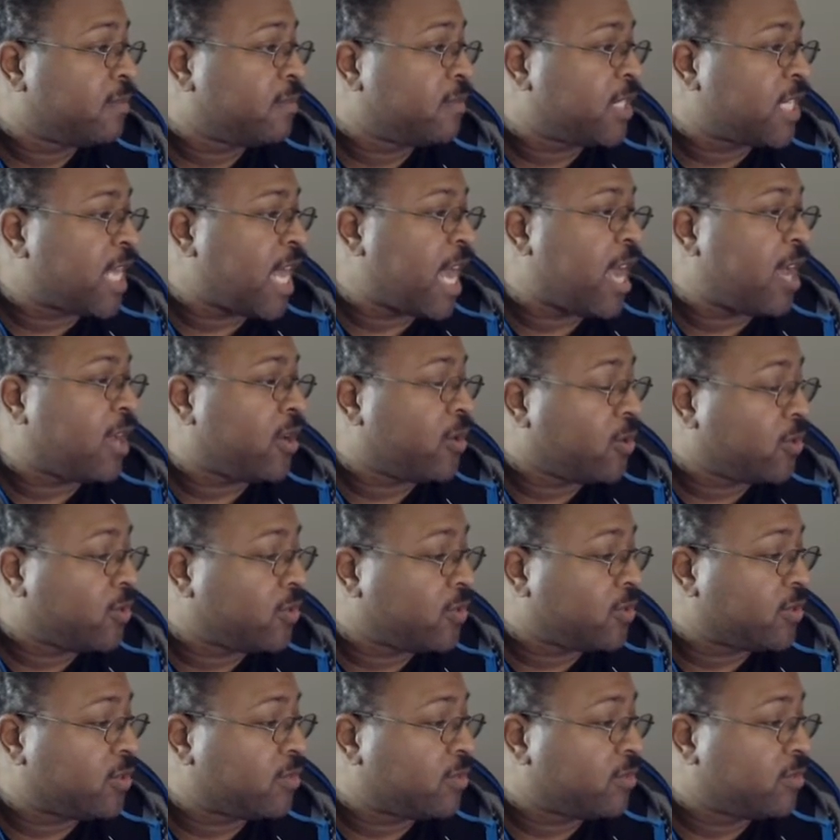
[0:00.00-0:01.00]

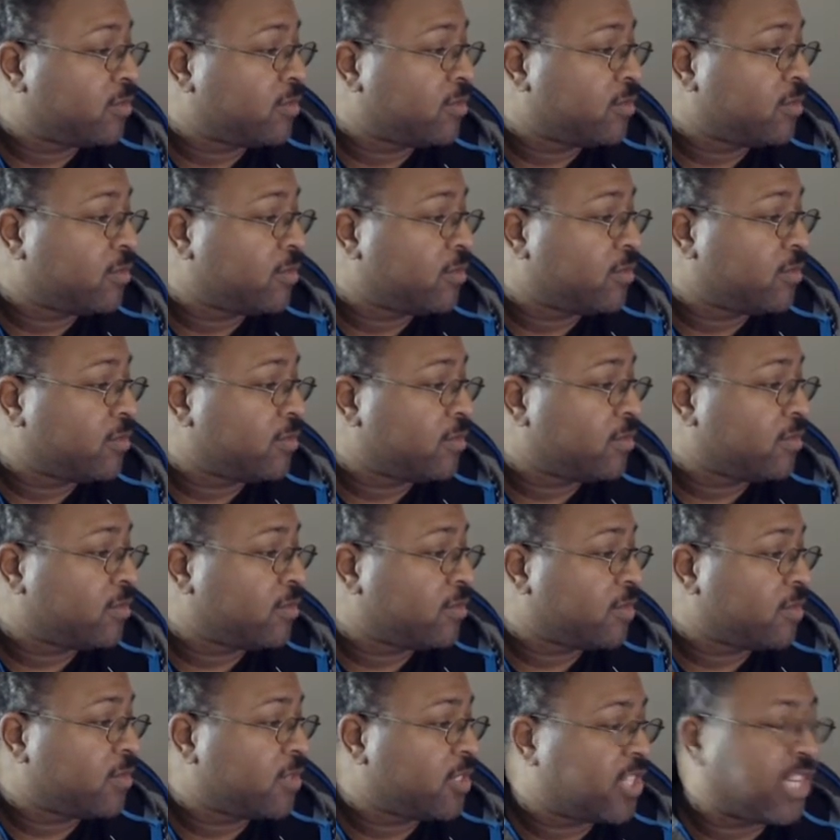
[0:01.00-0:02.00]
tackles,
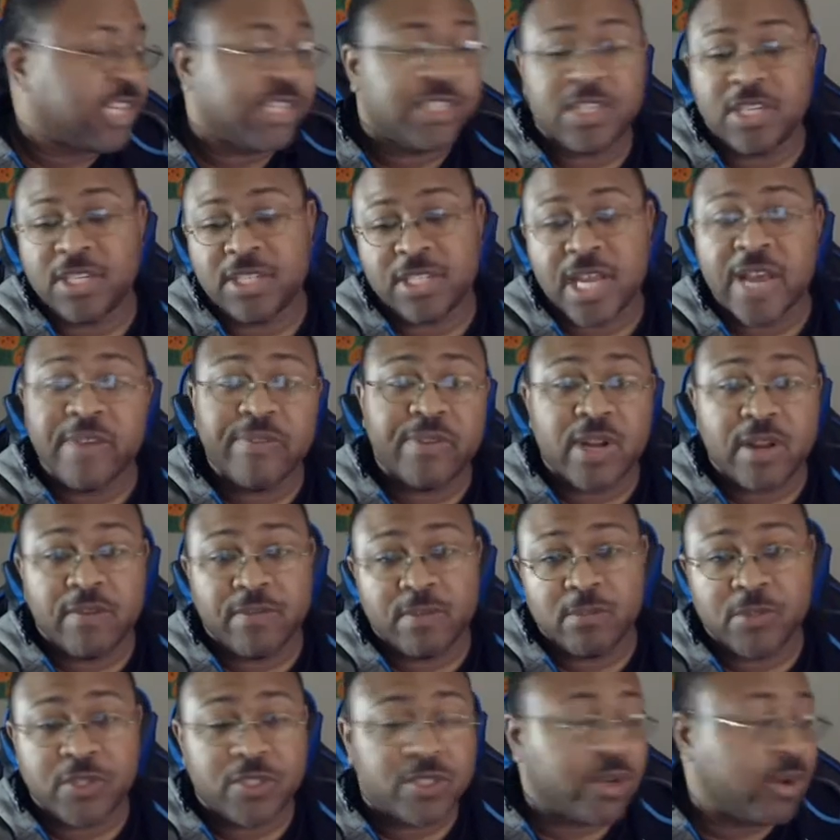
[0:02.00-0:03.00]
67 of
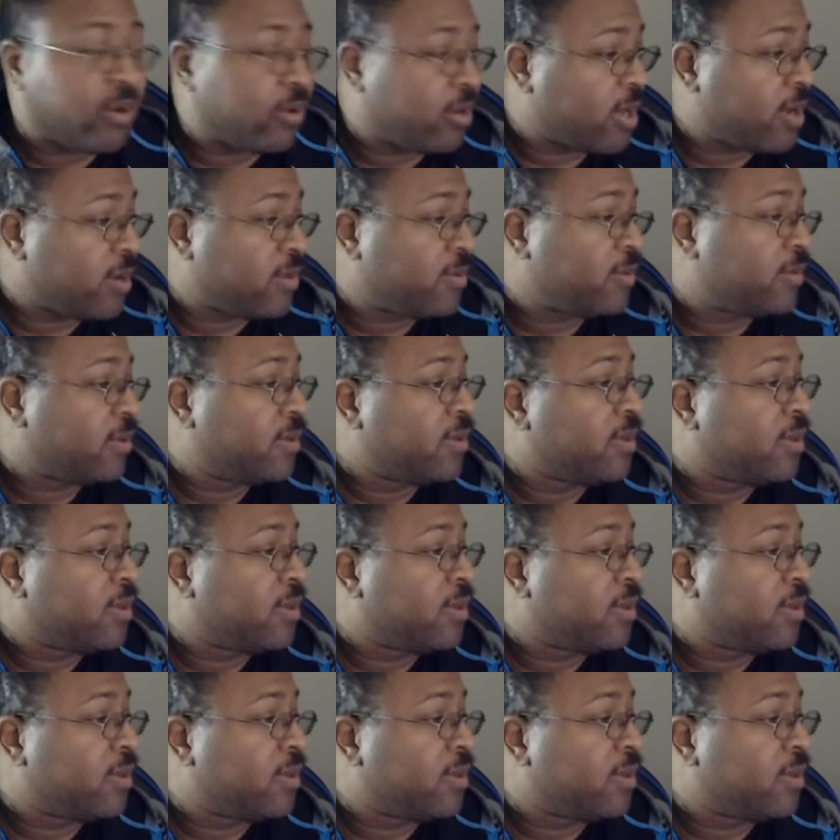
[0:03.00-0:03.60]
them solo,